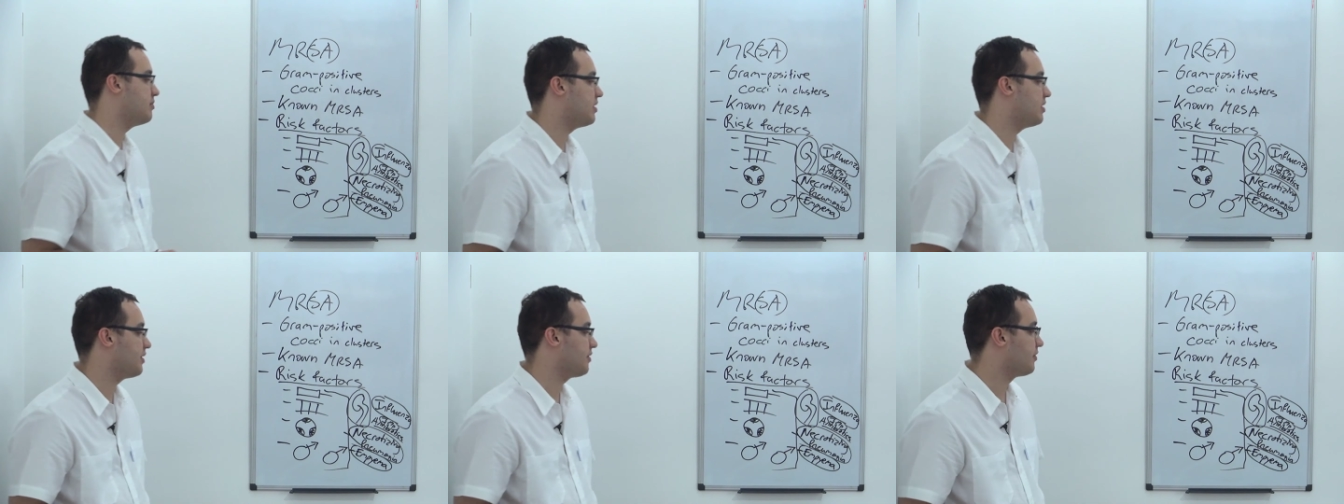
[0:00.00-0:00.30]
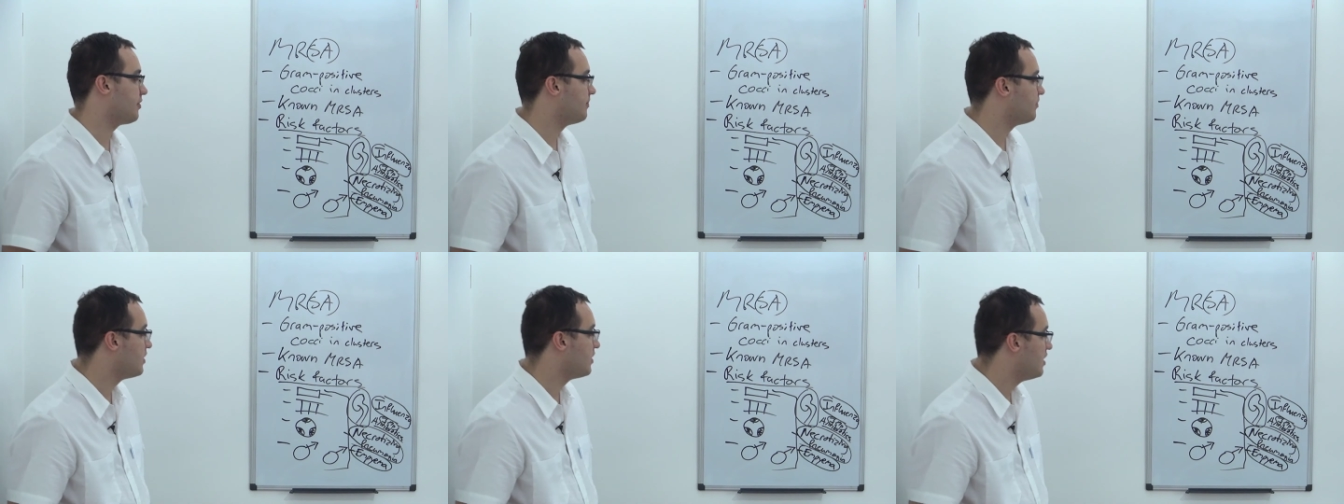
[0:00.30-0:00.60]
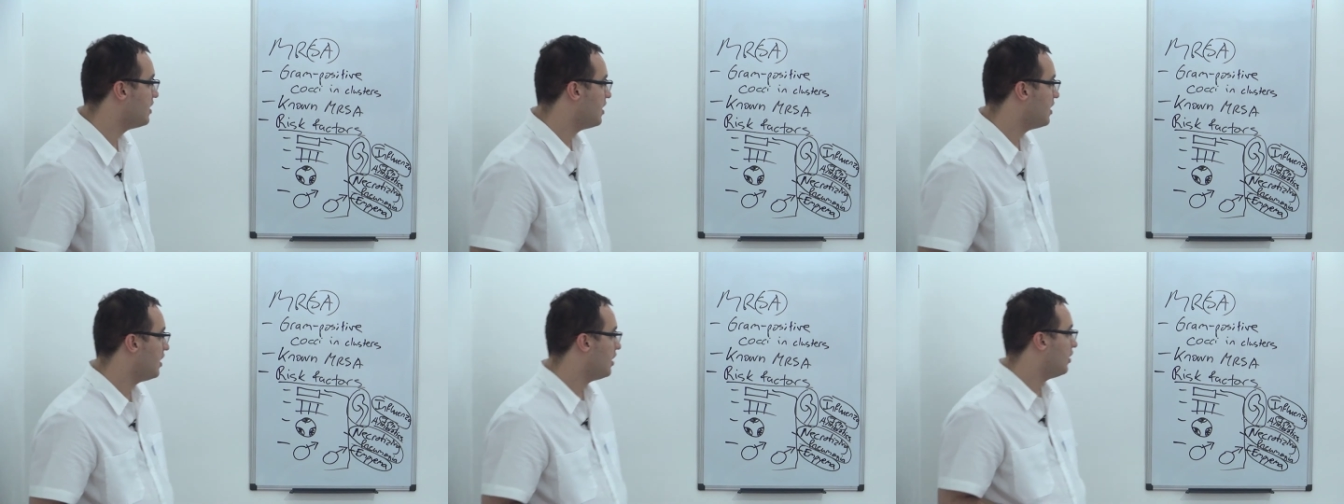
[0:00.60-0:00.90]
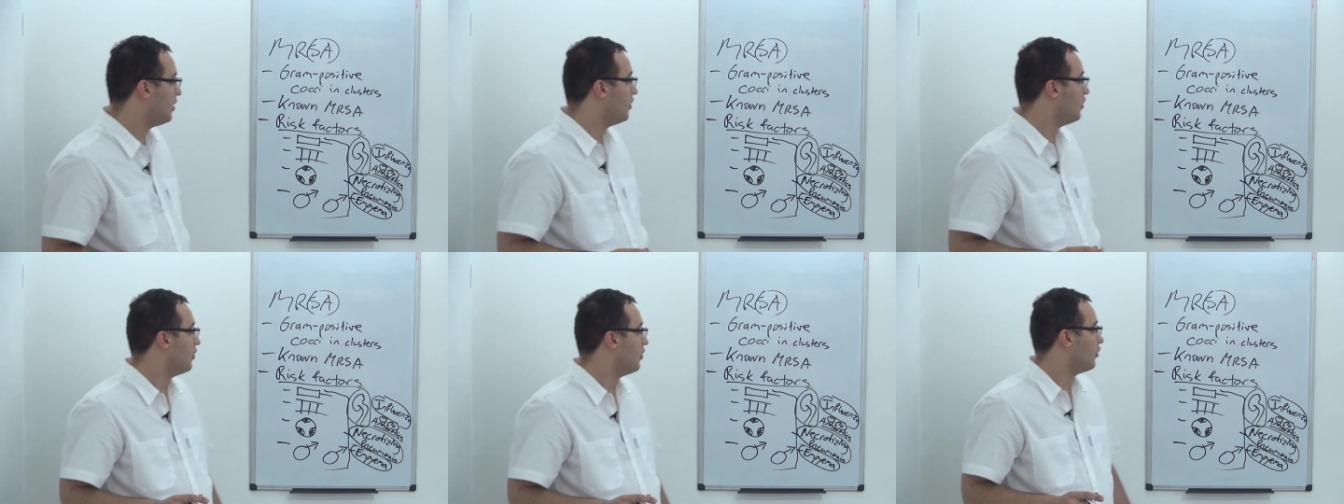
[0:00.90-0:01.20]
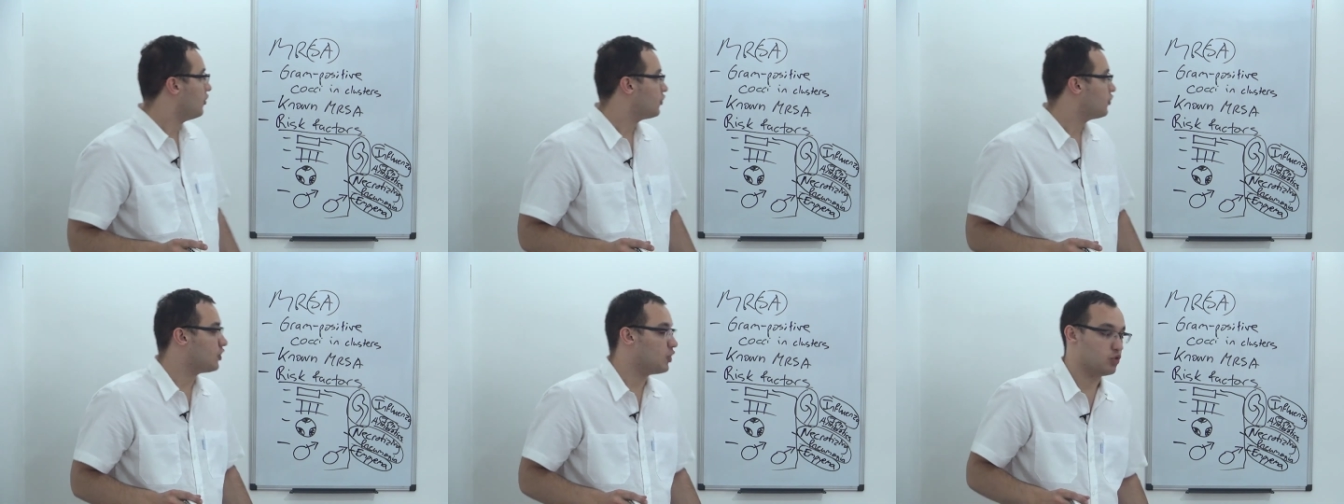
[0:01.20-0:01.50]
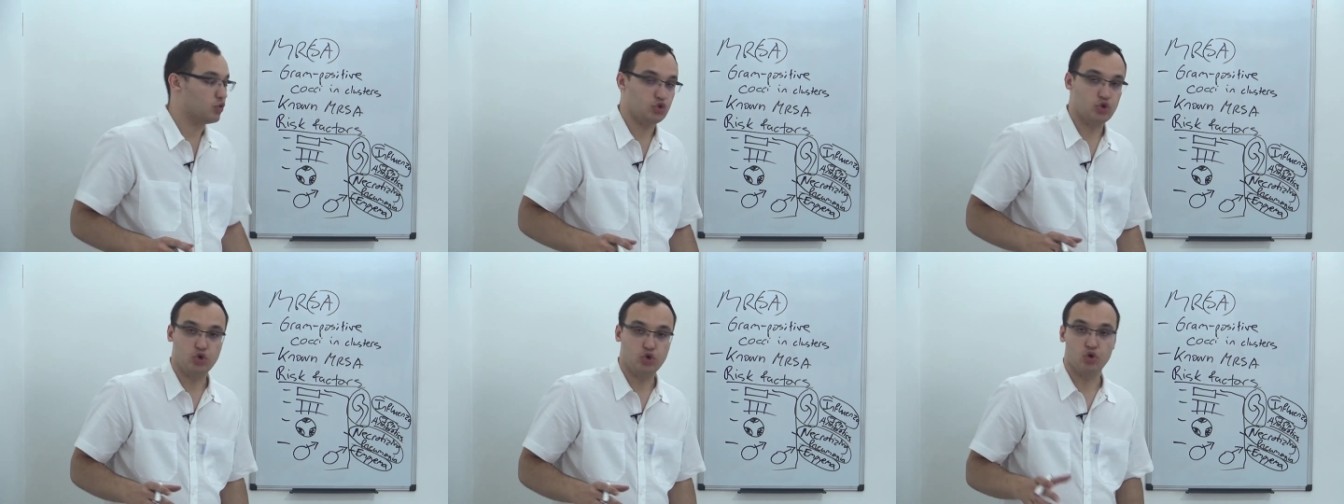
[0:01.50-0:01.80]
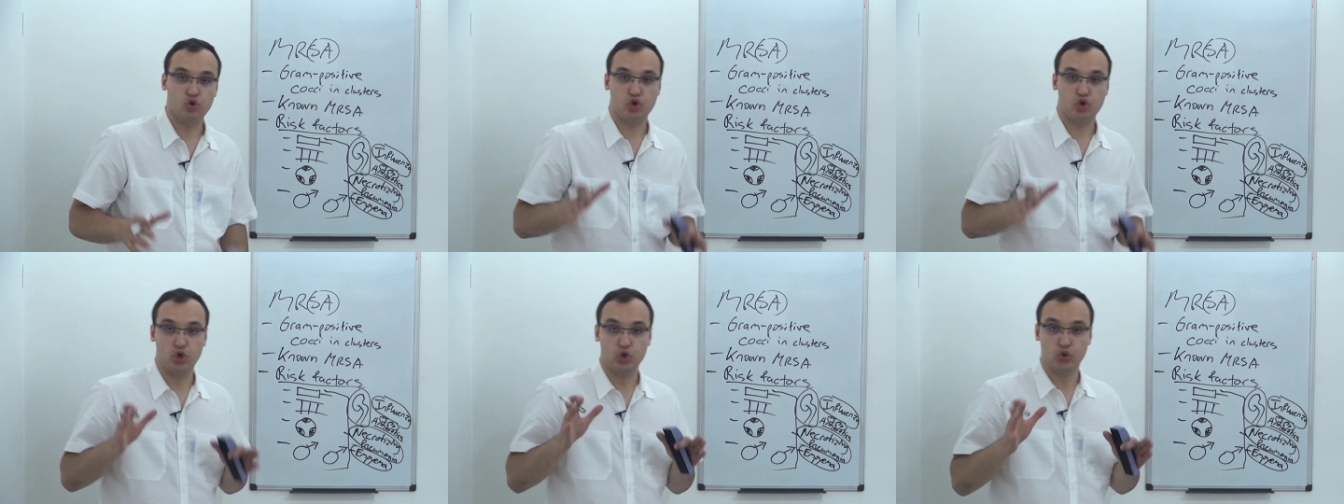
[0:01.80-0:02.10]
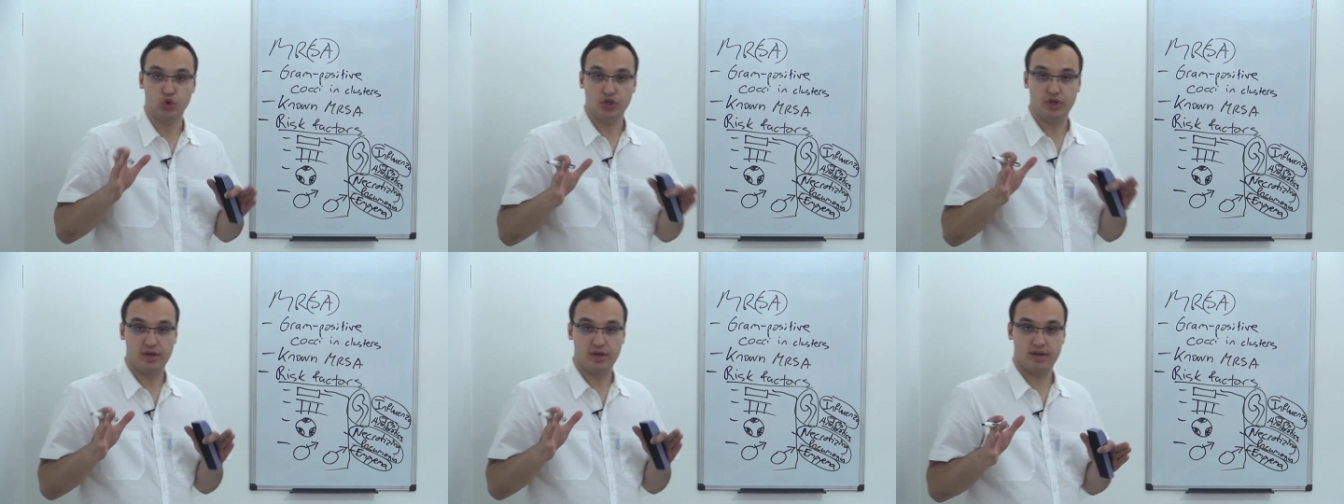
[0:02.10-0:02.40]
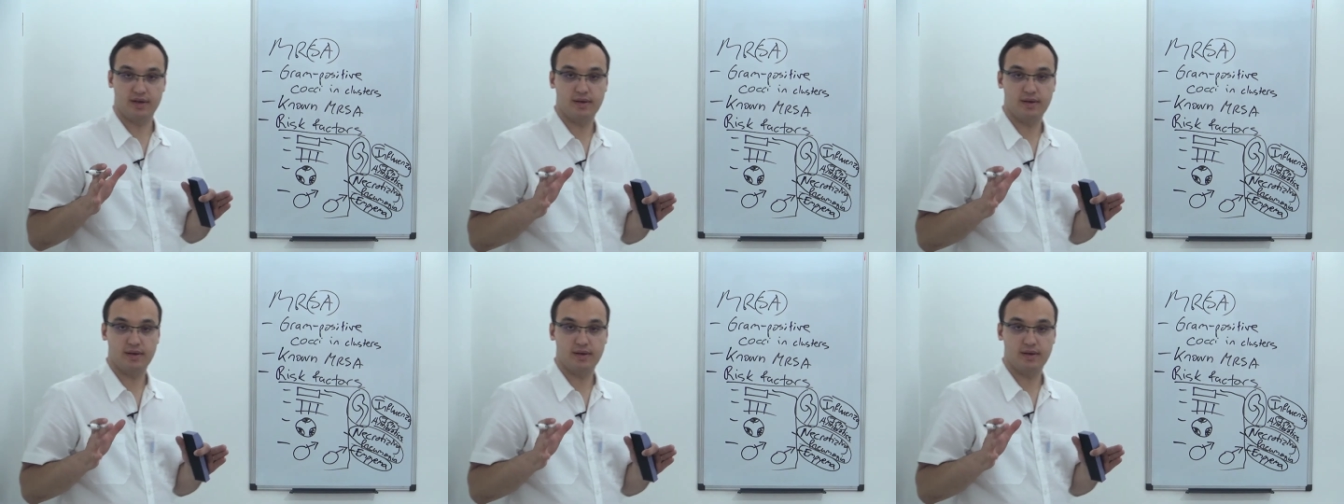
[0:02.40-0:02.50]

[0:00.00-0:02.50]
months. So to conclude,